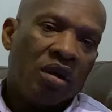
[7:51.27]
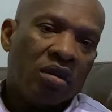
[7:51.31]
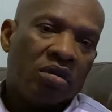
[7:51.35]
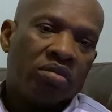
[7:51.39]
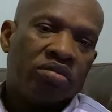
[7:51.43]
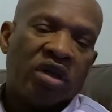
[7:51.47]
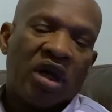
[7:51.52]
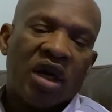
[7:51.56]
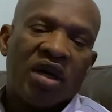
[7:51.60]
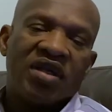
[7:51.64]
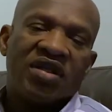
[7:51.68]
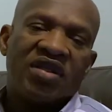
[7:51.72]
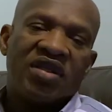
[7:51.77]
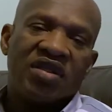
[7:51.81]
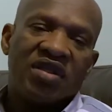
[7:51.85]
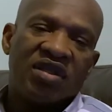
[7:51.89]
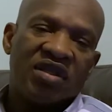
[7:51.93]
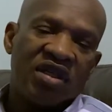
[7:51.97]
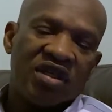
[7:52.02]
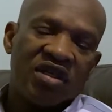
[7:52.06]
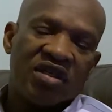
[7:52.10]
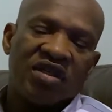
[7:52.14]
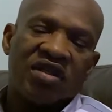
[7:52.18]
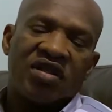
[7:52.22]
Brothers and
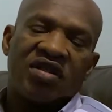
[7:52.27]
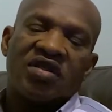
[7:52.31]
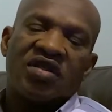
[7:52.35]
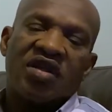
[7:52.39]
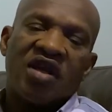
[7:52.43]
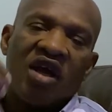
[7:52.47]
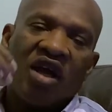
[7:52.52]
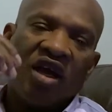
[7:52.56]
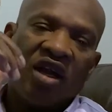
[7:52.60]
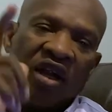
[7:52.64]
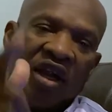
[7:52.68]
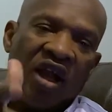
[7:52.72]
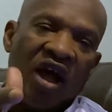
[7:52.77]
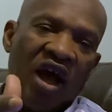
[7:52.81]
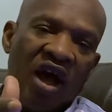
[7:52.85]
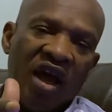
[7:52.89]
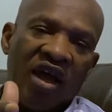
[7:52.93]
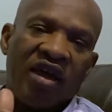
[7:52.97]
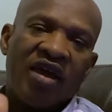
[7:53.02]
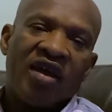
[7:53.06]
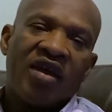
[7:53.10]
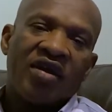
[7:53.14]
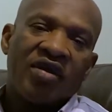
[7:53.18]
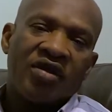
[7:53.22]
sisters, like,
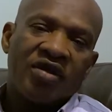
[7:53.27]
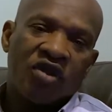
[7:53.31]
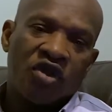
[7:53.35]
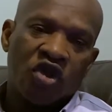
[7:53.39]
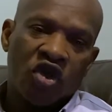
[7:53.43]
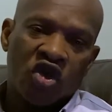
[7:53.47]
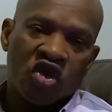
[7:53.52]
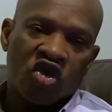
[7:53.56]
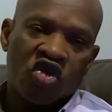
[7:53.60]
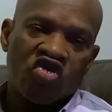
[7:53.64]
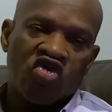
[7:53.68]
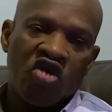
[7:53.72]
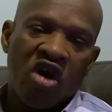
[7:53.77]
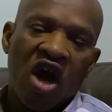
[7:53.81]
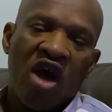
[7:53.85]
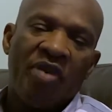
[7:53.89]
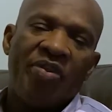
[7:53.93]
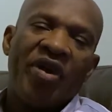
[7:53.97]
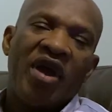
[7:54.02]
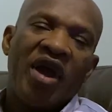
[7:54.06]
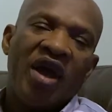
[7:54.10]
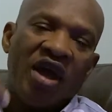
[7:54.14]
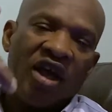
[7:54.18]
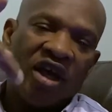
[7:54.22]
subscribe,
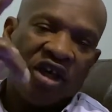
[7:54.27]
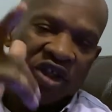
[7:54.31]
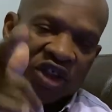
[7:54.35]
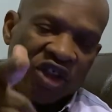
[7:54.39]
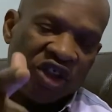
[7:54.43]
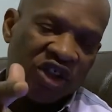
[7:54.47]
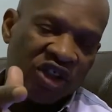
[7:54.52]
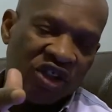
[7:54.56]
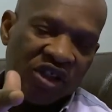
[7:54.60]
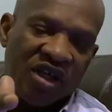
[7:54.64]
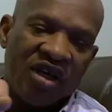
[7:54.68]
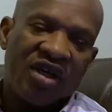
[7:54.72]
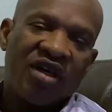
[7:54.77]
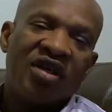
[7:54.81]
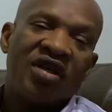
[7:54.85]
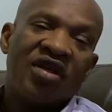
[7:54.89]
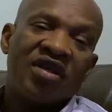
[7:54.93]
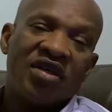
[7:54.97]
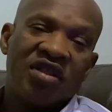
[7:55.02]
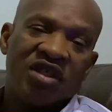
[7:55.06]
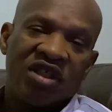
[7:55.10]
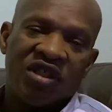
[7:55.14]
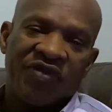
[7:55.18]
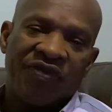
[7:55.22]
and share
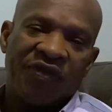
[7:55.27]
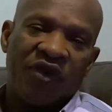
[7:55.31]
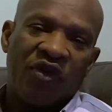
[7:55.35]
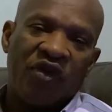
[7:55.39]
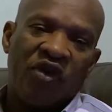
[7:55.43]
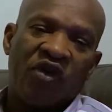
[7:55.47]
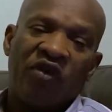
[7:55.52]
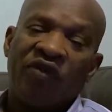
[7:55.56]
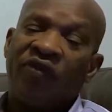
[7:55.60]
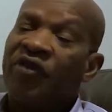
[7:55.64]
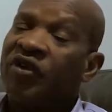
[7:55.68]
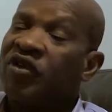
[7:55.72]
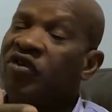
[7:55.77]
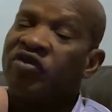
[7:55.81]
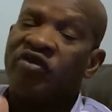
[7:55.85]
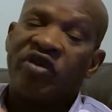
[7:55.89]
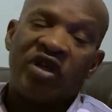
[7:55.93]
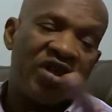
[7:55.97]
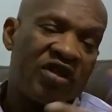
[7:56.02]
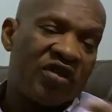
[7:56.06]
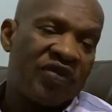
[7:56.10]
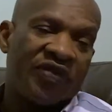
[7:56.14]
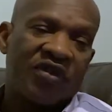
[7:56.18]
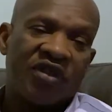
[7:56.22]
this video for the
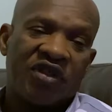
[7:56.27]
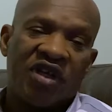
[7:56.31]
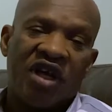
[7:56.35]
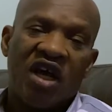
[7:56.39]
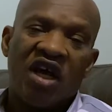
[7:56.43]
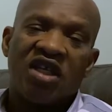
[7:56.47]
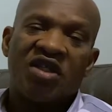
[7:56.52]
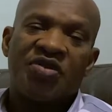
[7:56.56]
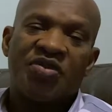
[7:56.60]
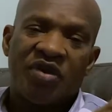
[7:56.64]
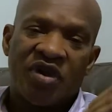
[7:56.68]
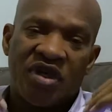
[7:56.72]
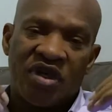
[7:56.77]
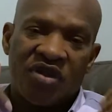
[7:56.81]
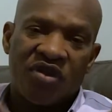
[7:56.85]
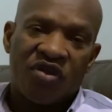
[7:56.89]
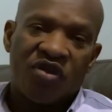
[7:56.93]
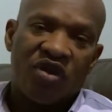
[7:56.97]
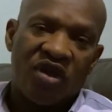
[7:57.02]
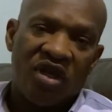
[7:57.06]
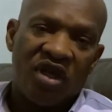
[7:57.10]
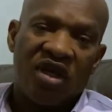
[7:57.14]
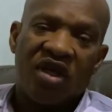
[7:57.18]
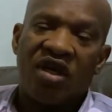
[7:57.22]
rest of the diaspora to
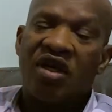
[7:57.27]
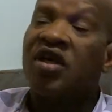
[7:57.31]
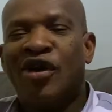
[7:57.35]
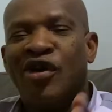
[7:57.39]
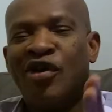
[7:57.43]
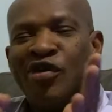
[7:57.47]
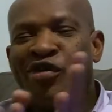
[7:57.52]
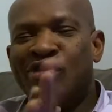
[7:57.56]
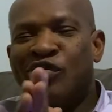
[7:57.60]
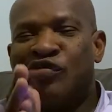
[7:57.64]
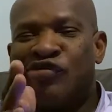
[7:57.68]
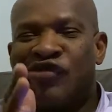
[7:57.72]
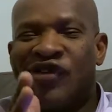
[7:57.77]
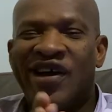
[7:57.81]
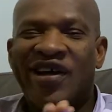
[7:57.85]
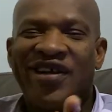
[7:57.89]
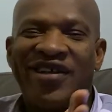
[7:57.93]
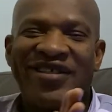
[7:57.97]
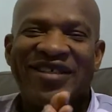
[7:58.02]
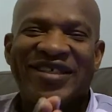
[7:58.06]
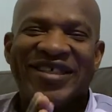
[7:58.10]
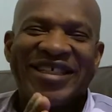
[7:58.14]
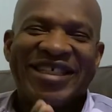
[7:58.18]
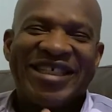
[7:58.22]
hear.
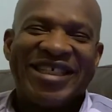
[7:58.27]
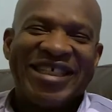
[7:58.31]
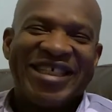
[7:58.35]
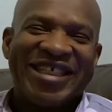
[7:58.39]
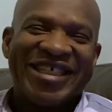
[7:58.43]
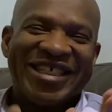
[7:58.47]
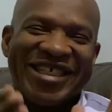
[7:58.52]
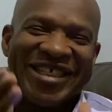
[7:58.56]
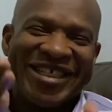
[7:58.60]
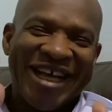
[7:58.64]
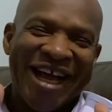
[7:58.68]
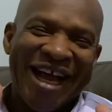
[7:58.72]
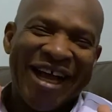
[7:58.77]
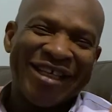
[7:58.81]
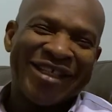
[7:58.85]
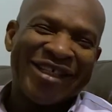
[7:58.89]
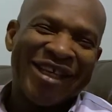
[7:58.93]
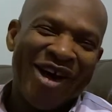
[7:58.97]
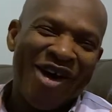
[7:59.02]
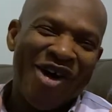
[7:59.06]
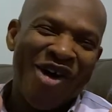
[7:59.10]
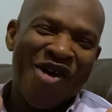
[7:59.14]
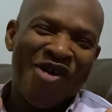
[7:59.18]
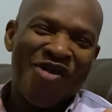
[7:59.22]
Brothers and sisters, as
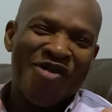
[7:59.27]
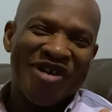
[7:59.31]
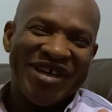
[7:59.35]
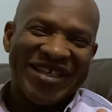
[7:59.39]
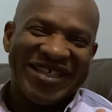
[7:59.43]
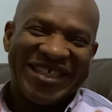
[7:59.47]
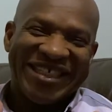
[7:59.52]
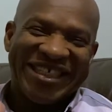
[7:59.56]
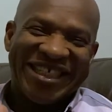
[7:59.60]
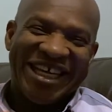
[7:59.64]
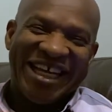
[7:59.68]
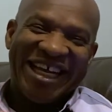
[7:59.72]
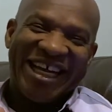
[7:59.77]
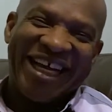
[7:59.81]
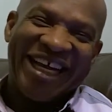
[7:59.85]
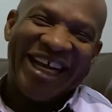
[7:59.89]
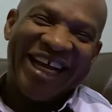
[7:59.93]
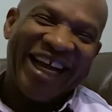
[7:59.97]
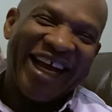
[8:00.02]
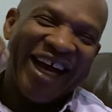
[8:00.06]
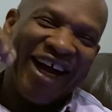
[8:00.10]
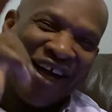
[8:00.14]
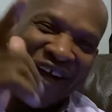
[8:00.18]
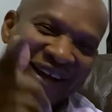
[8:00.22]
I always say,
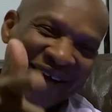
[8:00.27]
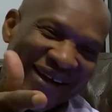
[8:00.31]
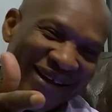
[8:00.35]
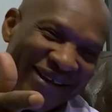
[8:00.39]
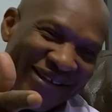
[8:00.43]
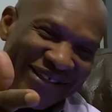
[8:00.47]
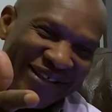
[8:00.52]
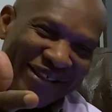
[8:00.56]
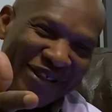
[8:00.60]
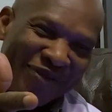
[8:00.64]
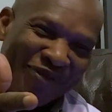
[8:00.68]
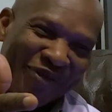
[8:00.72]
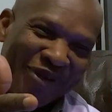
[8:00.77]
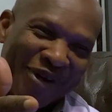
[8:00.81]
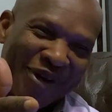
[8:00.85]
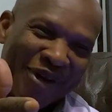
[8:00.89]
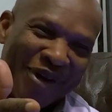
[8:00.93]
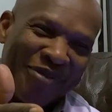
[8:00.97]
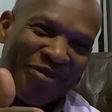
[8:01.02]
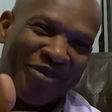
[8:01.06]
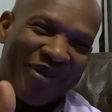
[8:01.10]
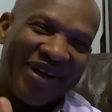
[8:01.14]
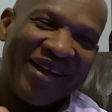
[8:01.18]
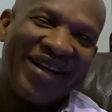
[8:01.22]
Ghana is
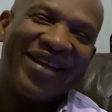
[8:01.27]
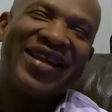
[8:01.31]
developing,